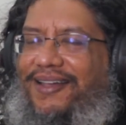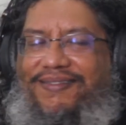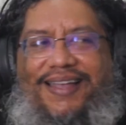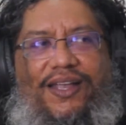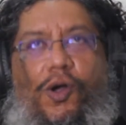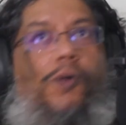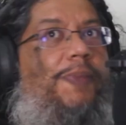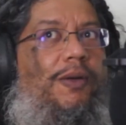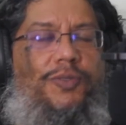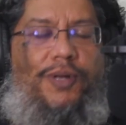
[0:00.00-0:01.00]
Coldplay was
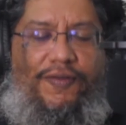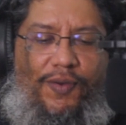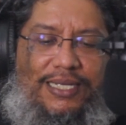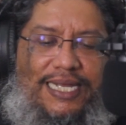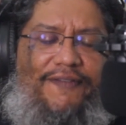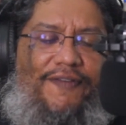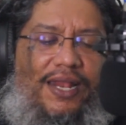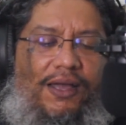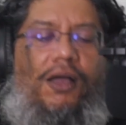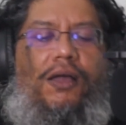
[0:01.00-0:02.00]
one of the ones that I felt like,
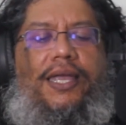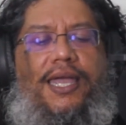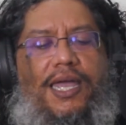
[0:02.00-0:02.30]
oh yeah,